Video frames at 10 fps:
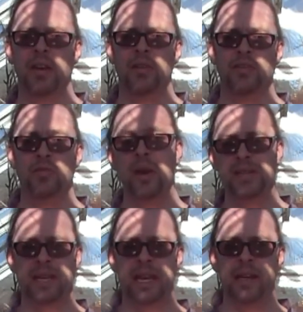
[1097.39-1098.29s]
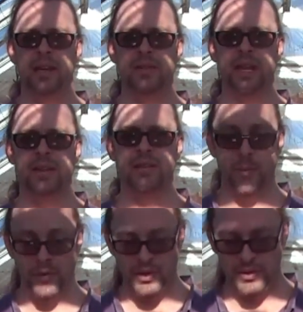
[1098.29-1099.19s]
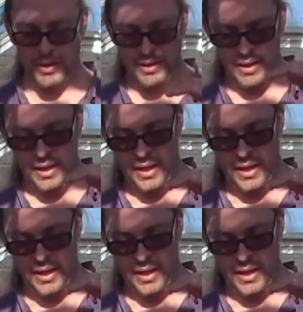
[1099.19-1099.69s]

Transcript: another 20 kilos out, so another